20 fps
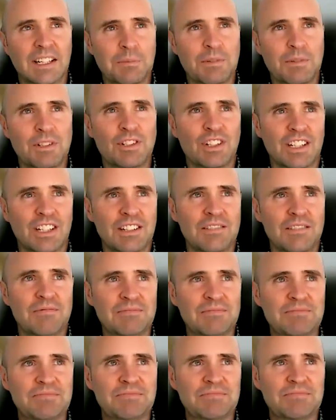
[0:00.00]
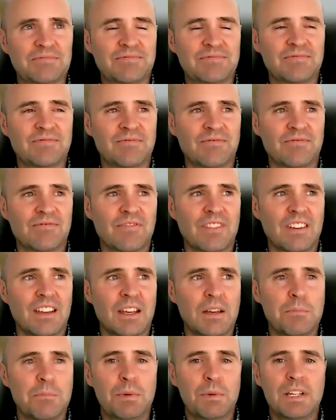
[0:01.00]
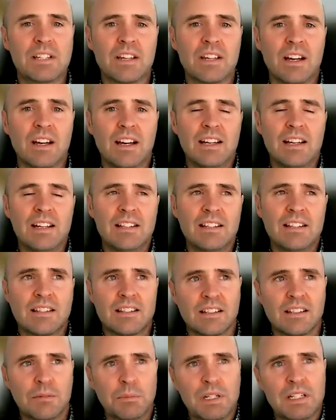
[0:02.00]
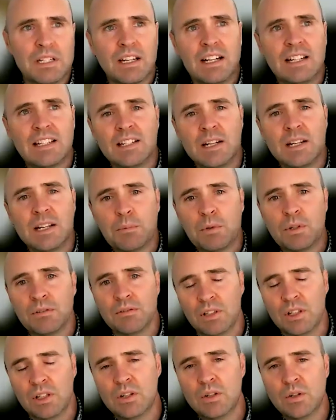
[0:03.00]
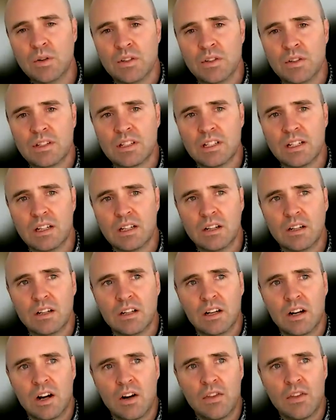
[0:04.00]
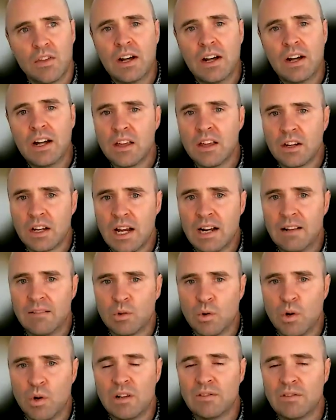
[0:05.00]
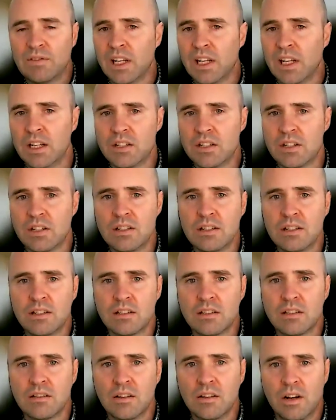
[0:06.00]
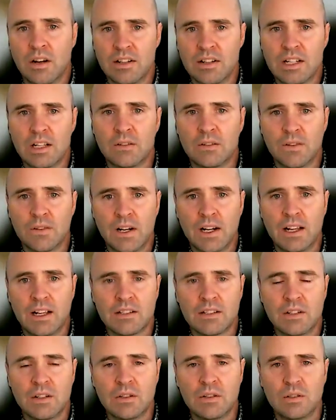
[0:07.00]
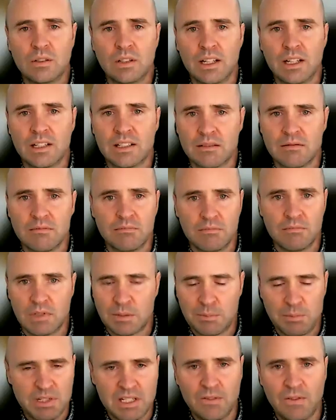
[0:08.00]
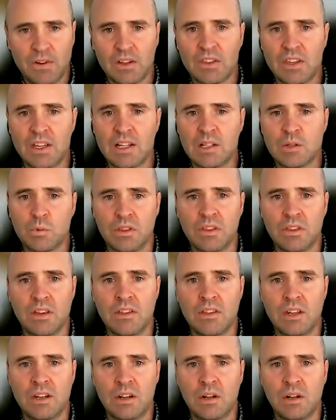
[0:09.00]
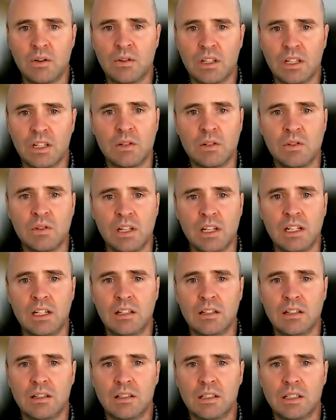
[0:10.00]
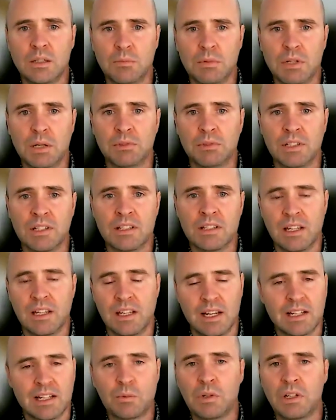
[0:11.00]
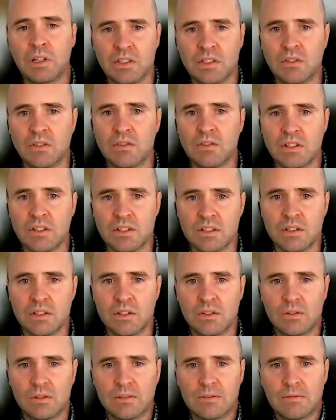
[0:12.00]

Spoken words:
could be tricky. Besides number of loans, are there any other kind of qualifications on a seller finance note, like specific things within the note that you need to be able to say, yes, we can service this note?